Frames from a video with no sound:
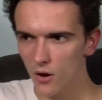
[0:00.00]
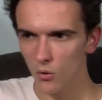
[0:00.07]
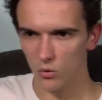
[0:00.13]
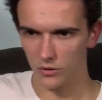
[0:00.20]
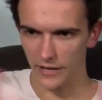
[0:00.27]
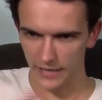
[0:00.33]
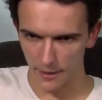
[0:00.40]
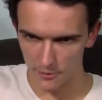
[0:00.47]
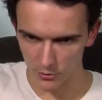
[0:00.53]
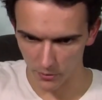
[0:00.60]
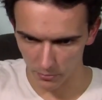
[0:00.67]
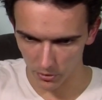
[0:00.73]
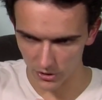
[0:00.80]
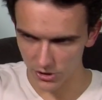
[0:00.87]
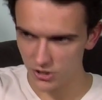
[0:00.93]
or, like, I do a
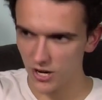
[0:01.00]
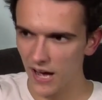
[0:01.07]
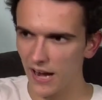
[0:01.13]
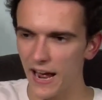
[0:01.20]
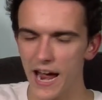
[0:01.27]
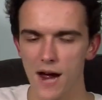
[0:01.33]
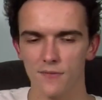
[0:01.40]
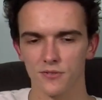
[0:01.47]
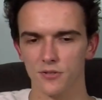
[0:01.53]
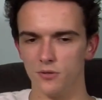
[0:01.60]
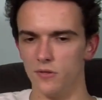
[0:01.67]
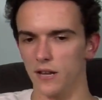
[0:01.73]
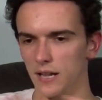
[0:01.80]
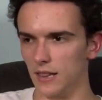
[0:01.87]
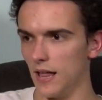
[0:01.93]
push shot, I have to do
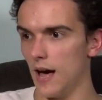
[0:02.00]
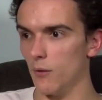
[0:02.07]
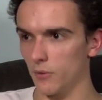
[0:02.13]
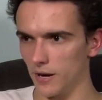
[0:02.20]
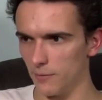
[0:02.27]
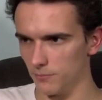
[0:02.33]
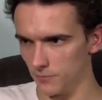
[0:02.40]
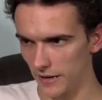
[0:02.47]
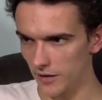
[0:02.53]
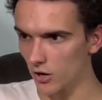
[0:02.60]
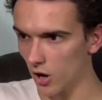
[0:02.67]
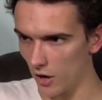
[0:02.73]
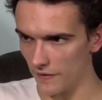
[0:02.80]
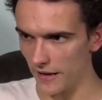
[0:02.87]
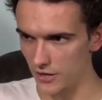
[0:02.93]
that a lot when I'm, like,
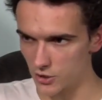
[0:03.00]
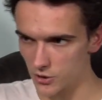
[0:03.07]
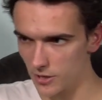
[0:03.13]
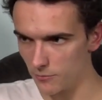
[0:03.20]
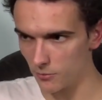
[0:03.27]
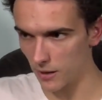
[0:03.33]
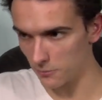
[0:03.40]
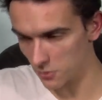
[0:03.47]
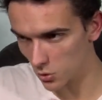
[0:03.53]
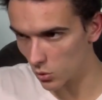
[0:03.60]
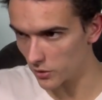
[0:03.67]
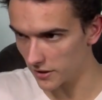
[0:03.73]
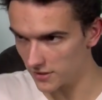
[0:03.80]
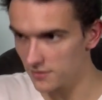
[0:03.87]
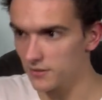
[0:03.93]
on that trip, when I'm
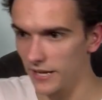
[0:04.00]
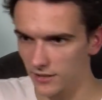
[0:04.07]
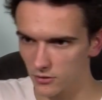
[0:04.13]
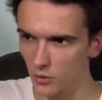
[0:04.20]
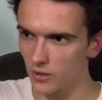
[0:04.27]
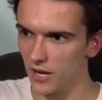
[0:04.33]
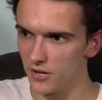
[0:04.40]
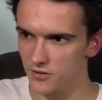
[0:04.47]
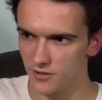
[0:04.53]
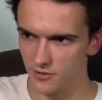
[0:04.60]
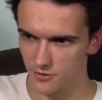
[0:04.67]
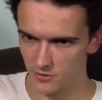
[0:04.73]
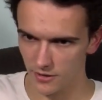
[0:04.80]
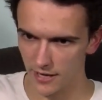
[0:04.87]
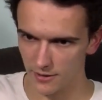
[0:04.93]
recording, like, locations
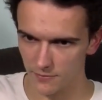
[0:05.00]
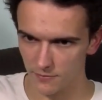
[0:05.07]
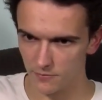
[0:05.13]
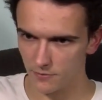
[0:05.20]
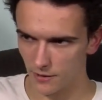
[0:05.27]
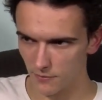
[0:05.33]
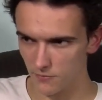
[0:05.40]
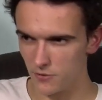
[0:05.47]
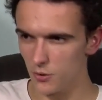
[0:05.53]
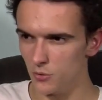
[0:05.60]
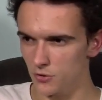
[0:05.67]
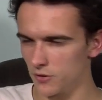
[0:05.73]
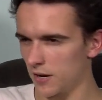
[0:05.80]
or, like views or